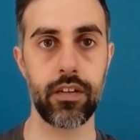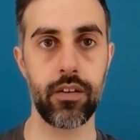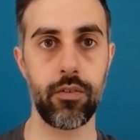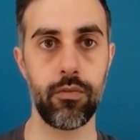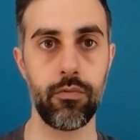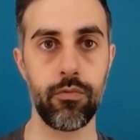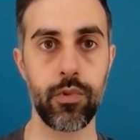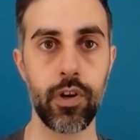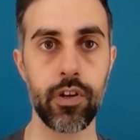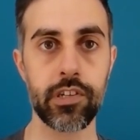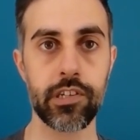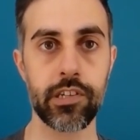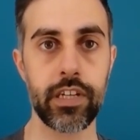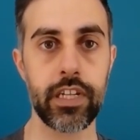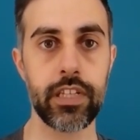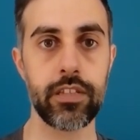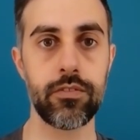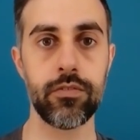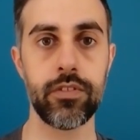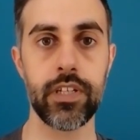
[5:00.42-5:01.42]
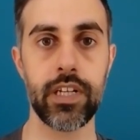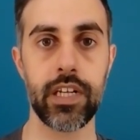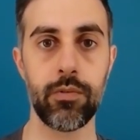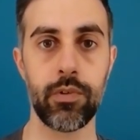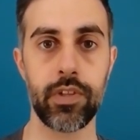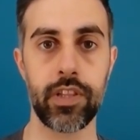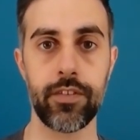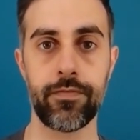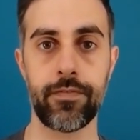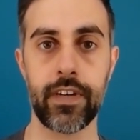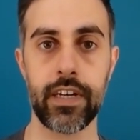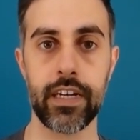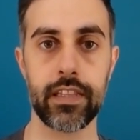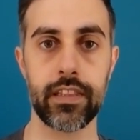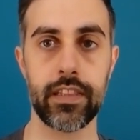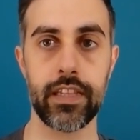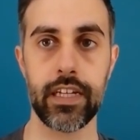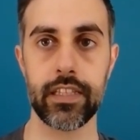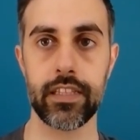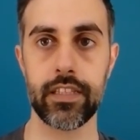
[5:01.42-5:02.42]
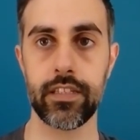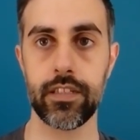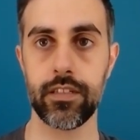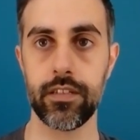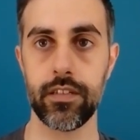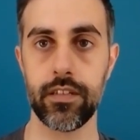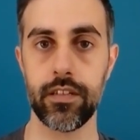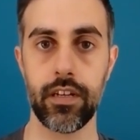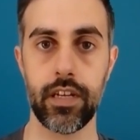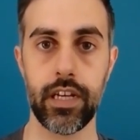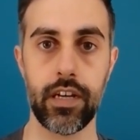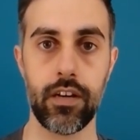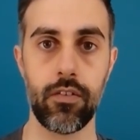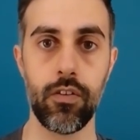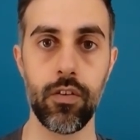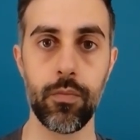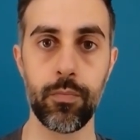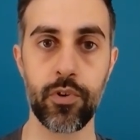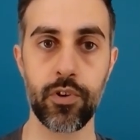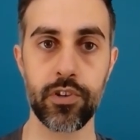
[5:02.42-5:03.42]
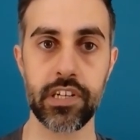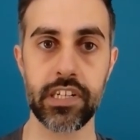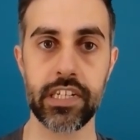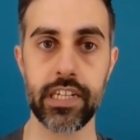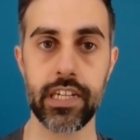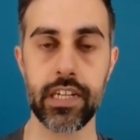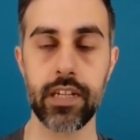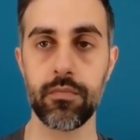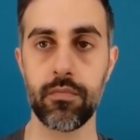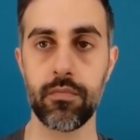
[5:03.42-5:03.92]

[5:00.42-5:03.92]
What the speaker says: we also need to deal with the fact that all processing